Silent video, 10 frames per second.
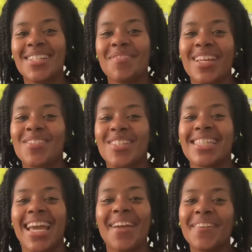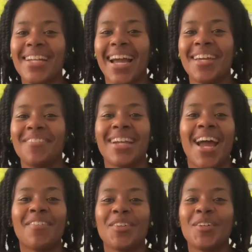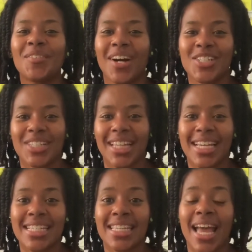blissful day or night whenever you are watching this.